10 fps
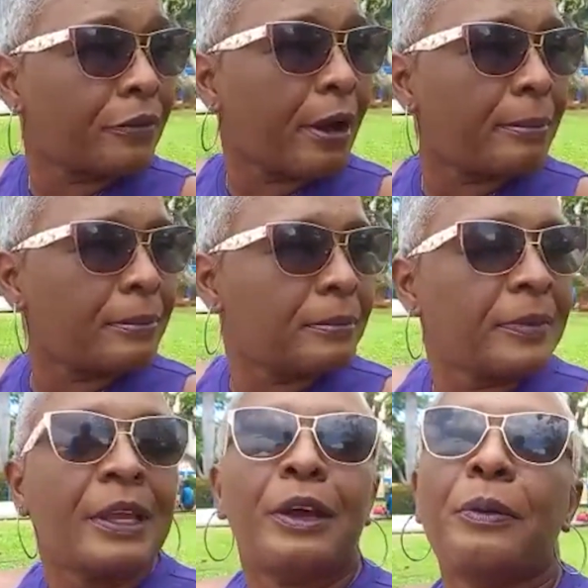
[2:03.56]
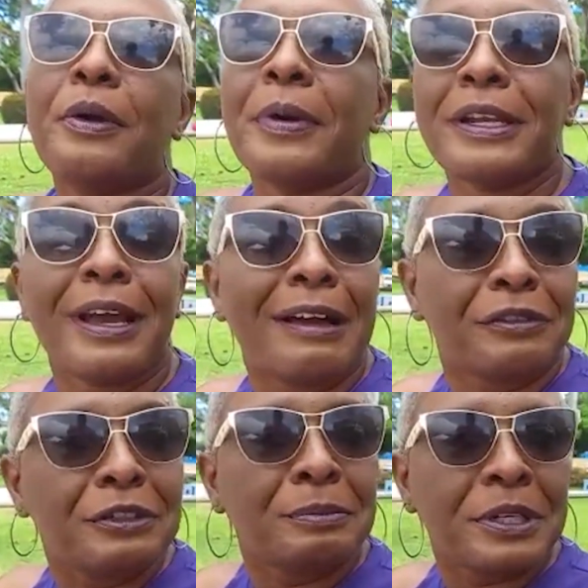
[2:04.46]
from when you have
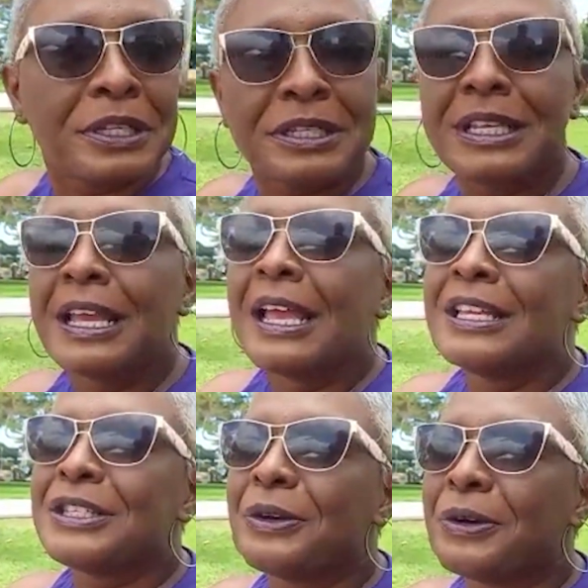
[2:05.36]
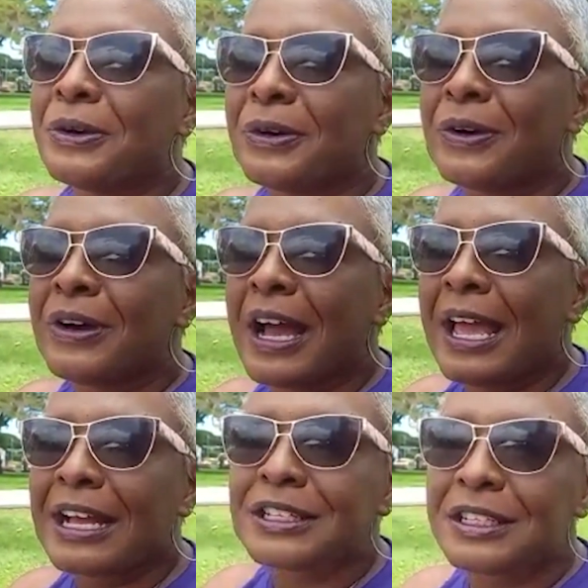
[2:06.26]
lupus. So I
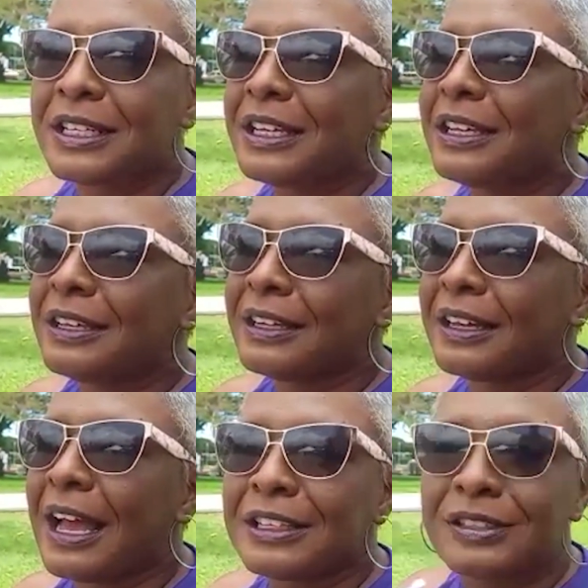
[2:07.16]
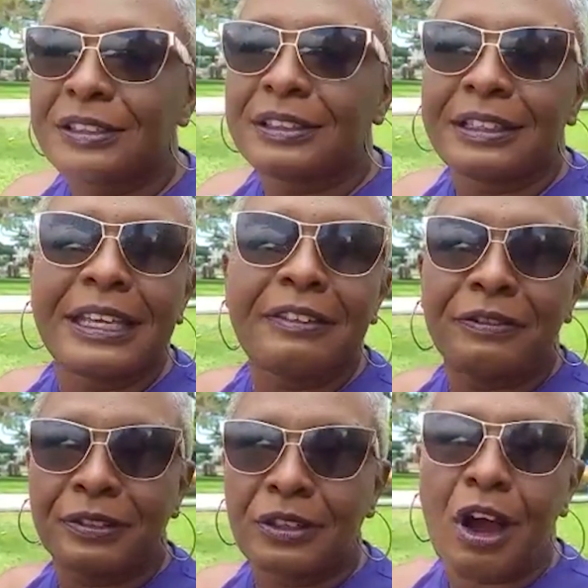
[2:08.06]
actually had to leave
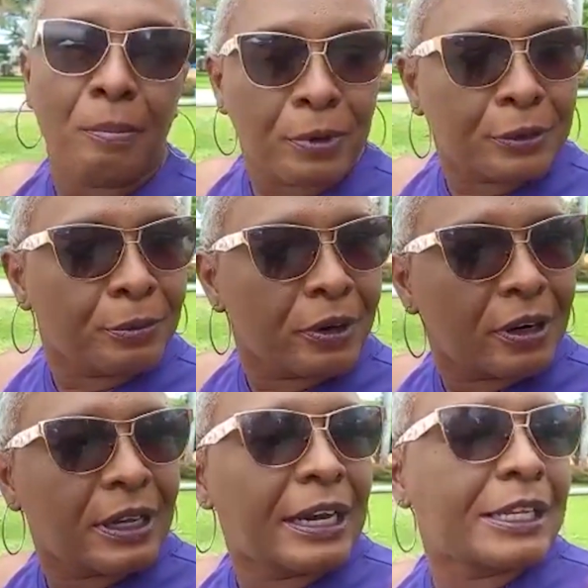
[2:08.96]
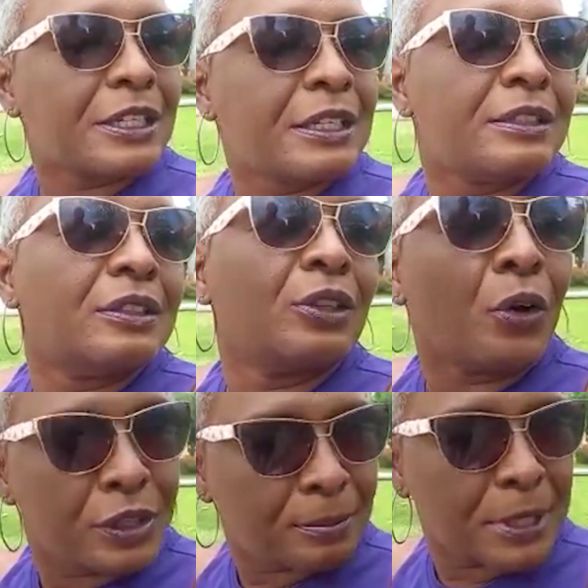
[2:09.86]
corporate world and actually go
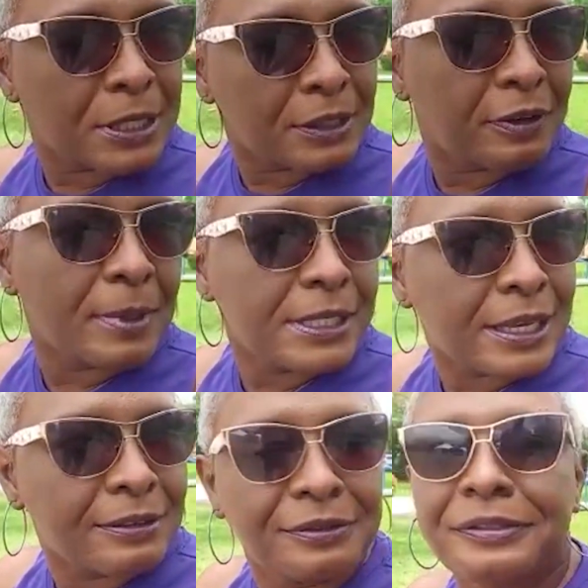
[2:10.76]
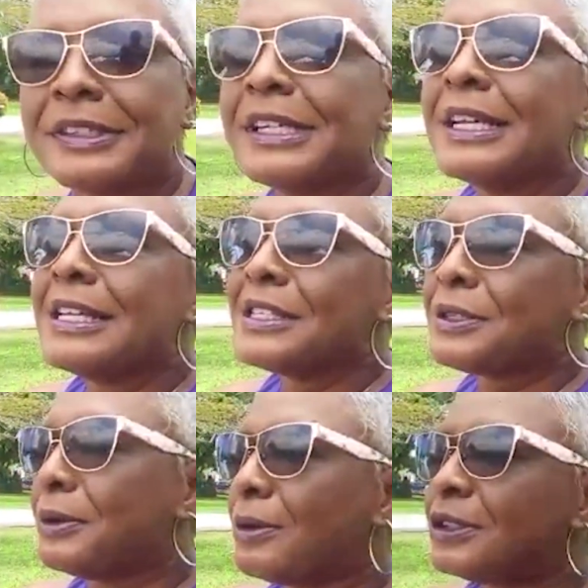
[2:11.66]
into business for myself.
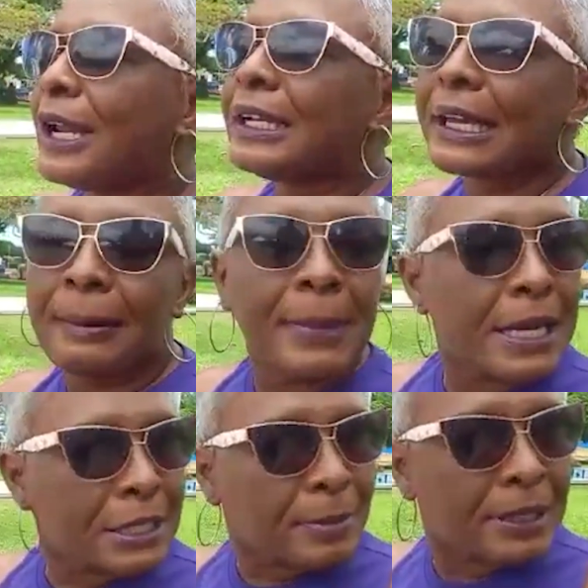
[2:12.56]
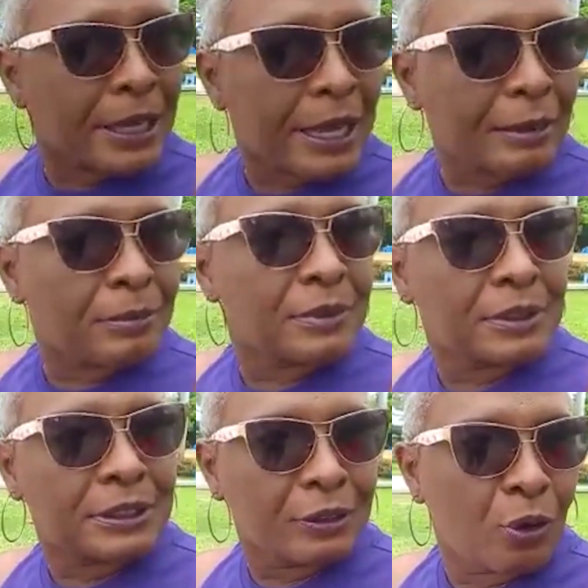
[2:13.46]
So that I can manage my time,
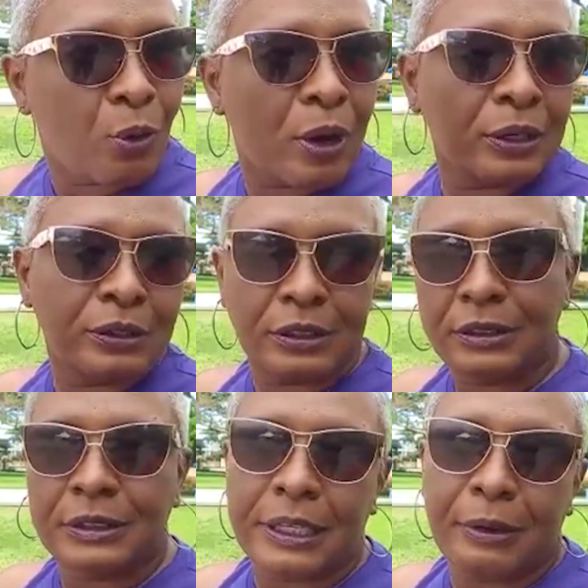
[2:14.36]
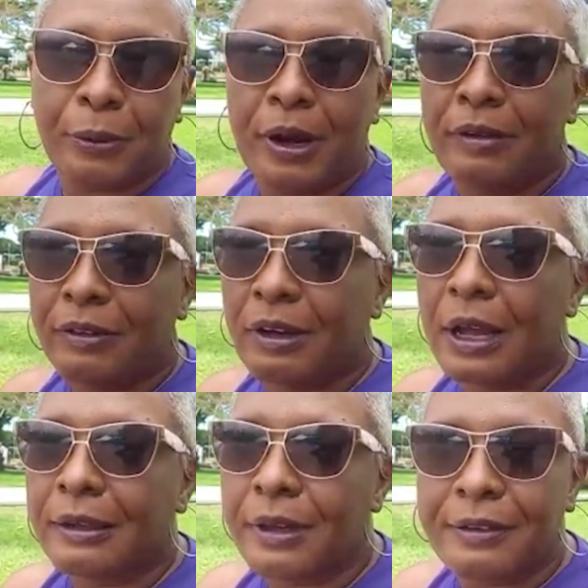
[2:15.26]
go and stay wherever
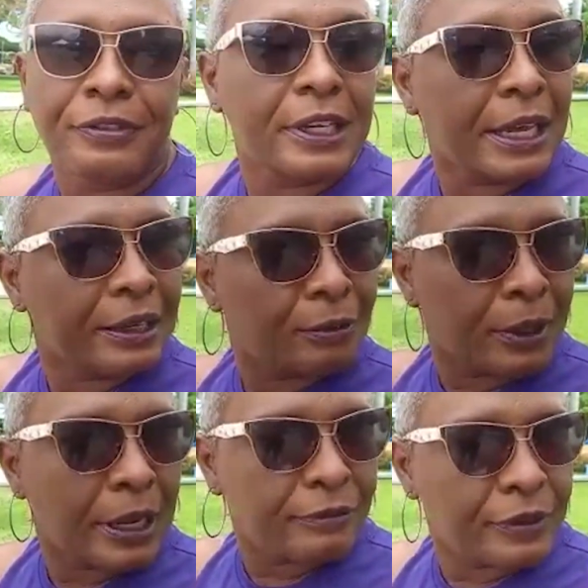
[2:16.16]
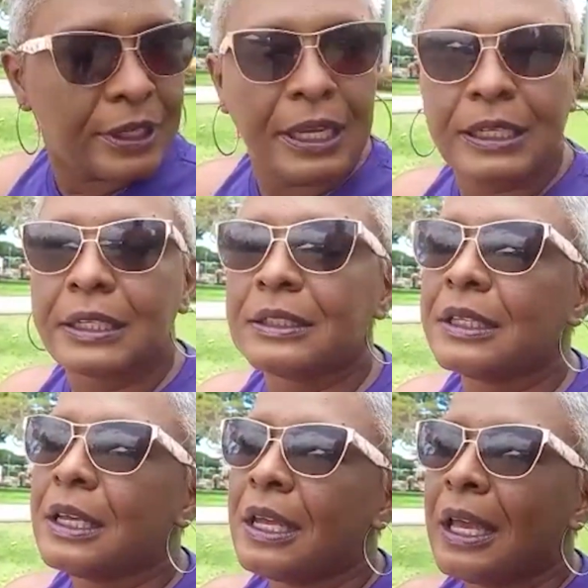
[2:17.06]
I feel like, when I feel like it.
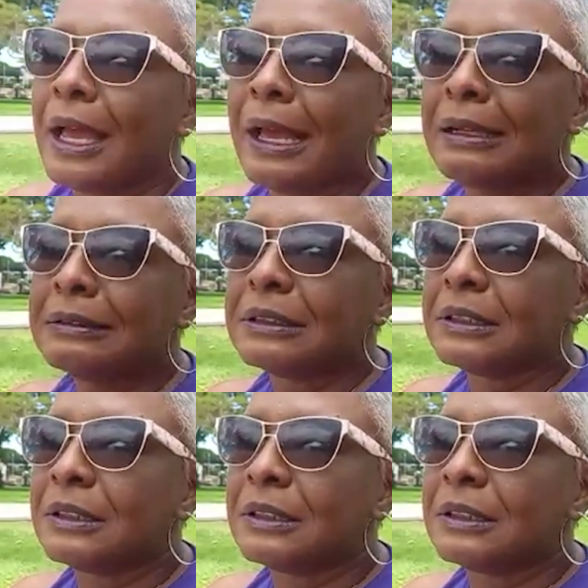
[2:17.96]
And